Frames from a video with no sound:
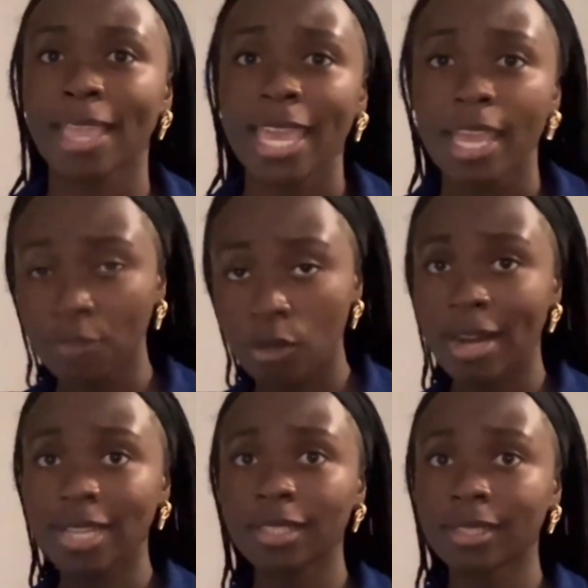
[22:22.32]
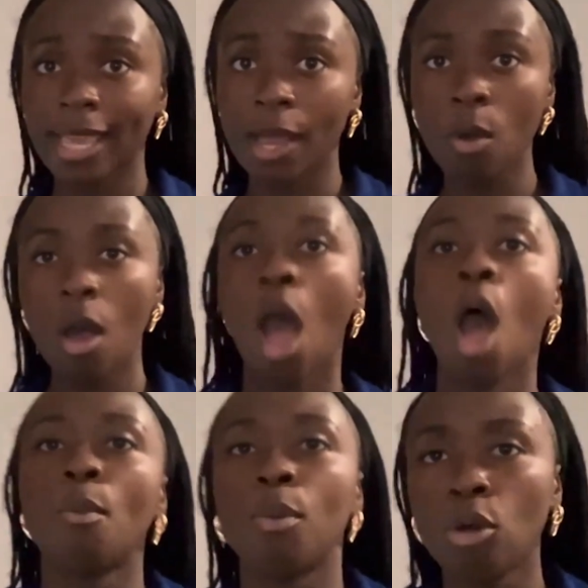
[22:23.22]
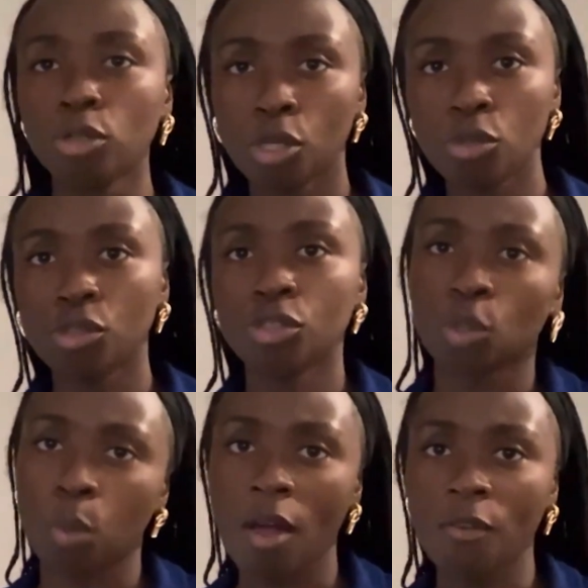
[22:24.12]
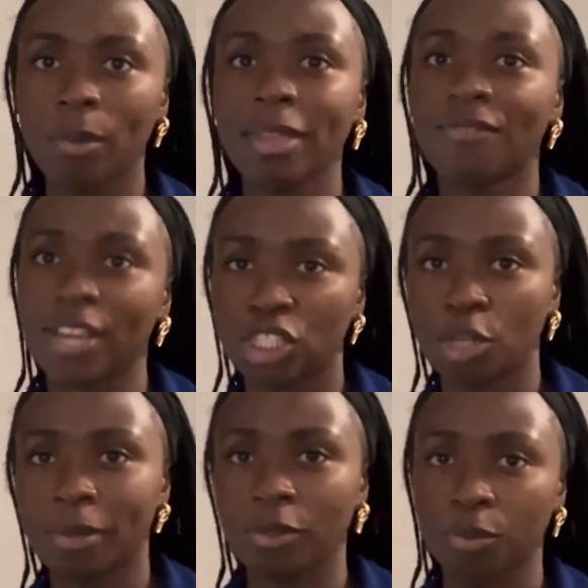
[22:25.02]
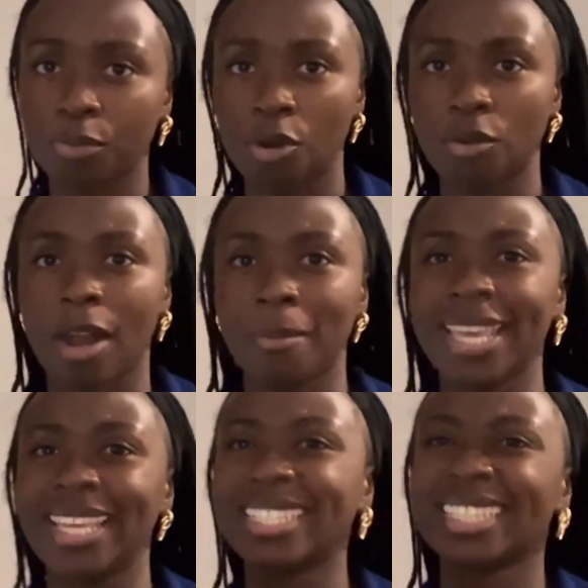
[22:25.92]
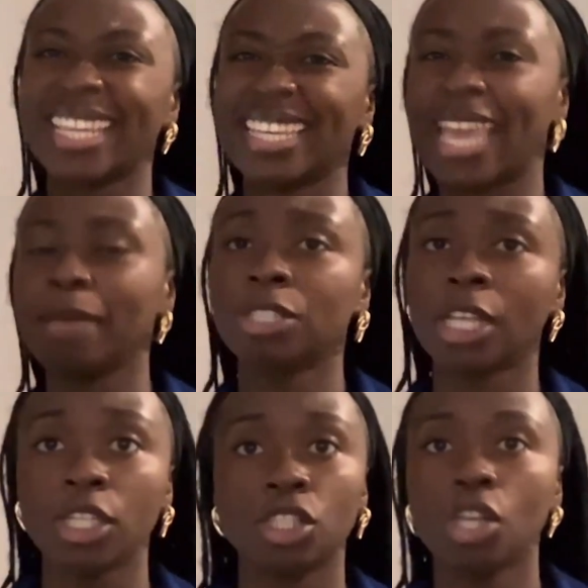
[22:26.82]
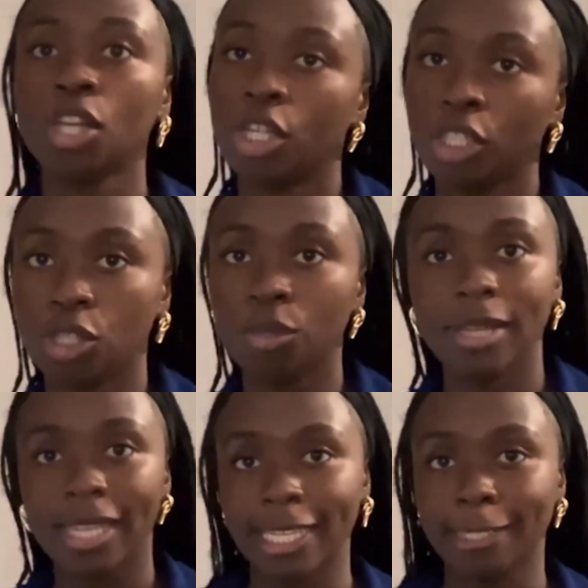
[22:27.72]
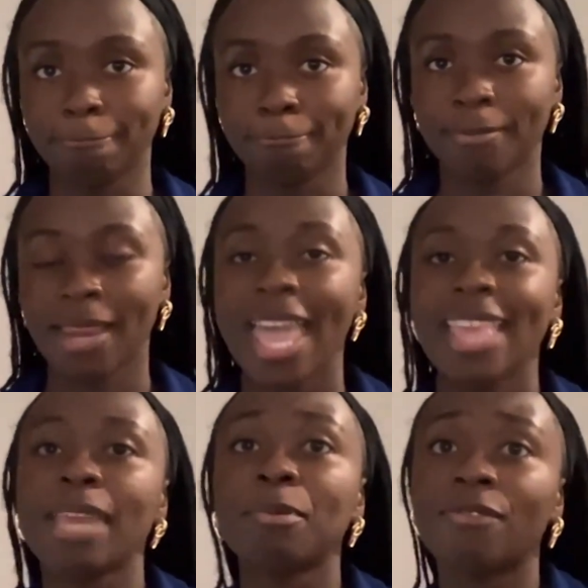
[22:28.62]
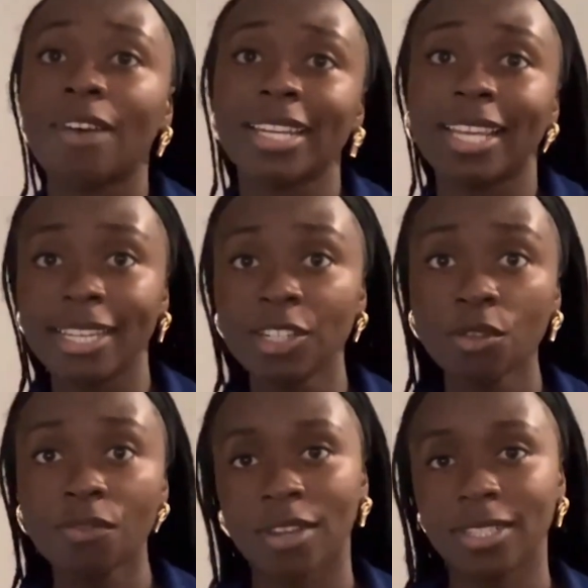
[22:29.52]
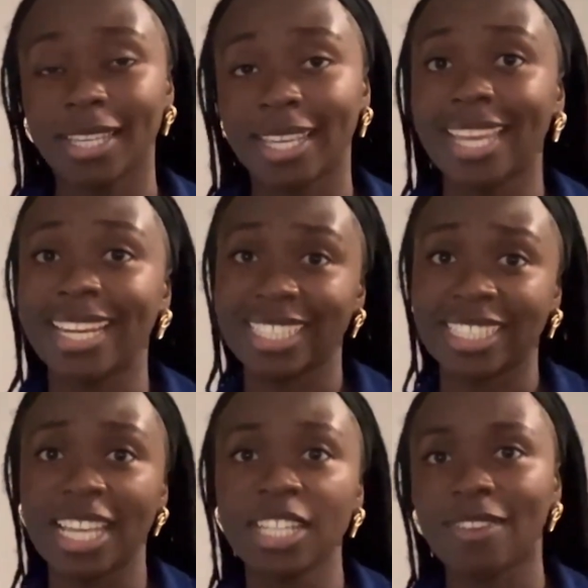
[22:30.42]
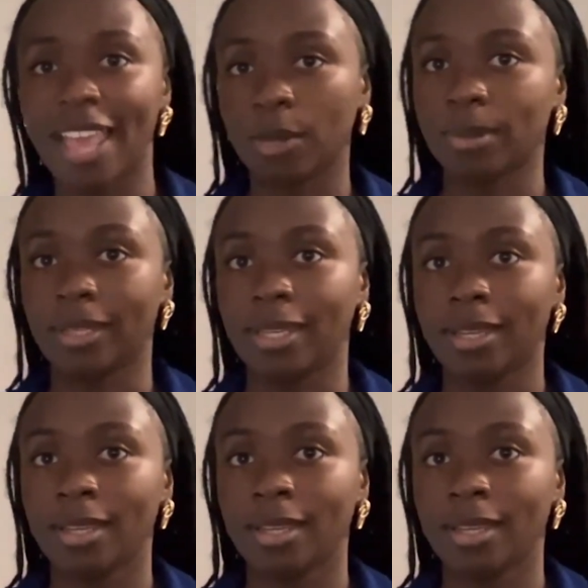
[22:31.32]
If you're ready to scale, Dojo's 12-week venture builder program is the game changer you need. They provide initial funding in exchange for equity,